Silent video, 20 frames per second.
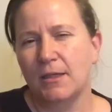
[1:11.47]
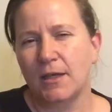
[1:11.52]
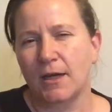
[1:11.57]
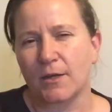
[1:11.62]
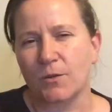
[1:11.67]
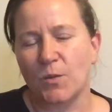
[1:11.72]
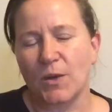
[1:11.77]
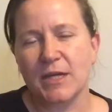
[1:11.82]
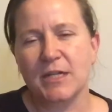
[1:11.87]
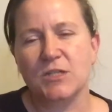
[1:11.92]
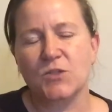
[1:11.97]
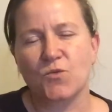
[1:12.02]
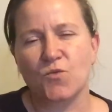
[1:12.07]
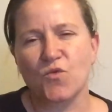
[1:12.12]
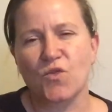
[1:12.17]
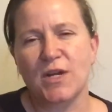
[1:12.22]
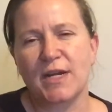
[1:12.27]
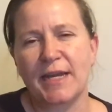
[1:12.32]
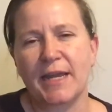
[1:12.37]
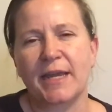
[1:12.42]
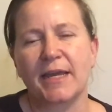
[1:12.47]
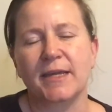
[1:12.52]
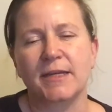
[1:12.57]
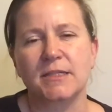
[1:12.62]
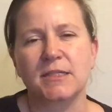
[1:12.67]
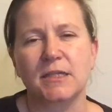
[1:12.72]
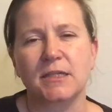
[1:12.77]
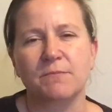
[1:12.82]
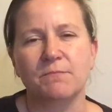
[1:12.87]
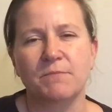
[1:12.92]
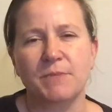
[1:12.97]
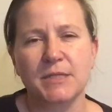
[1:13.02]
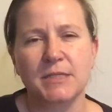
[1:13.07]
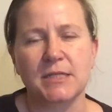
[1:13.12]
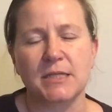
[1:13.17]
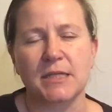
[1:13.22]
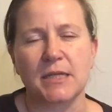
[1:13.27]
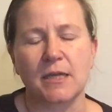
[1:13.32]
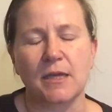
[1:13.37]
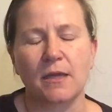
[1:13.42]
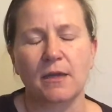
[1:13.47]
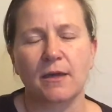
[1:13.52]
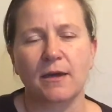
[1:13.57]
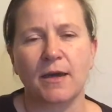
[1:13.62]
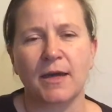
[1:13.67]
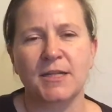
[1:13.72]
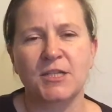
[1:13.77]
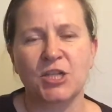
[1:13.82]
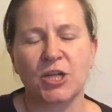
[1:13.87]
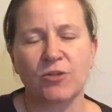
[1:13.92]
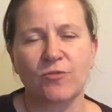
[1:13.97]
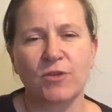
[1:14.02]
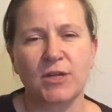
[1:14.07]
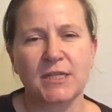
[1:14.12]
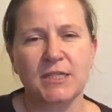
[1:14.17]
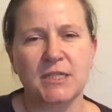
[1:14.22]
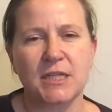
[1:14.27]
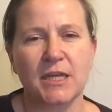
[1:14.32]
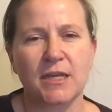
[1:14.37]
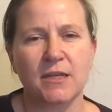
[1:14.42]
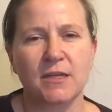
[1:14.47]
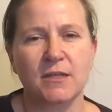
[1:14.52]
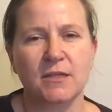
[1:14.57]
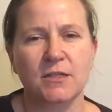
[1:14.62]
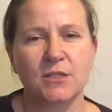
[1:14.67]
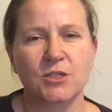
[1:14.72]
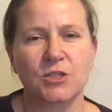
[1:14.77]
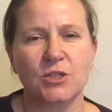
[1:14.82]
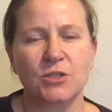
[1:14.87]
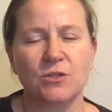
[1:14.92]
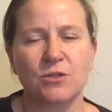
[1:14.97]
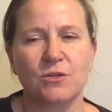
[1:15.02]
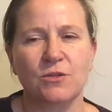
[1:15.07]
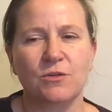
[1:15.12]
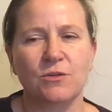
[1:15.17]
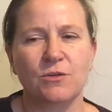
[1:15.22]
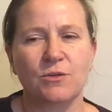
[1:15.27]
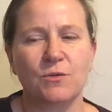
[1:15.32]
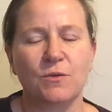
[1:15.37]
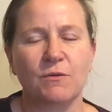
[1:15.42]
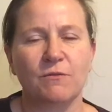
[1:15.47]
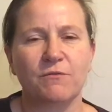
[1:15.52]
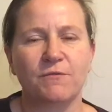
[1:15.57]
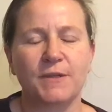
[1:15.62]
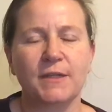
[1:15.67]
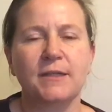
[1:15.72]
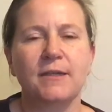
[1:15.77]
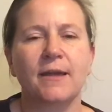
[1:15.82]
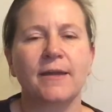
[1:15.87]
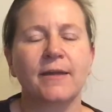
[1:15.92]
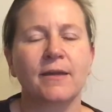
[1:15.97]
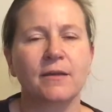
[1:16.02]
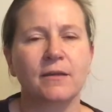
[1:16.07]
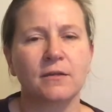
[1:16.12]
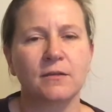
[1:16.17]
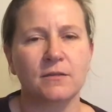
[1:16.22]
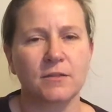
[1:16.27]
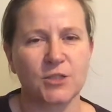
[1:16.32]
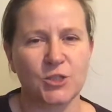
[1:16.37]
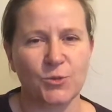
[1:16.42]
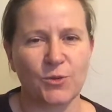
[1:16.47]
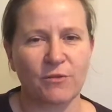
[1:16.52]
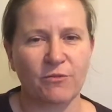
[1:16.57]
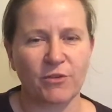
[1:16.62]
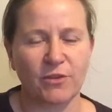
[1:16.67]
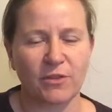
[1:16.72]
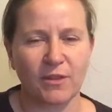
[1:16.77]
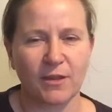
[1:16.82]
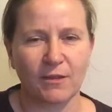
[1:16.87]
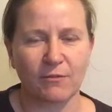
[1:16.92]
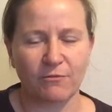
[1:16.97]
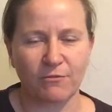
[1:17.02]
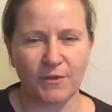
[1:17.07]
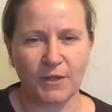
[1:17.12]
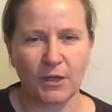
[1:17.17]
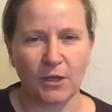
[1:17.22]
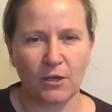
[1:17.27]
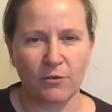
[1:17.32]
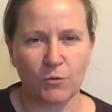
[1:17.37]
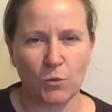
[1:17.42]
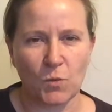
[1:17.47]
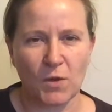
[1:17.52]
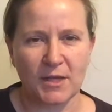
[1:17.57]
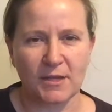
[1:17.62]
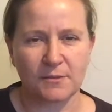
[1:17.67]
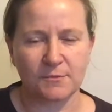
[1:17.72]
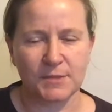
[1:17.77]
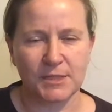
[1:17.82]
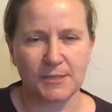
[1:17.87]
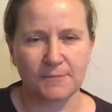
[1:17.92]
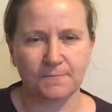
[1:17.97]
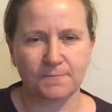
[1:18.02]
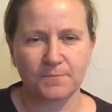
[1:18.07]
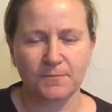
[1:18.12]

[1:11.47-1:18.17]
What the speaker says: And when it's really hectic and busy, I generally tend to feel like I can't do everything and feel overwhelmed.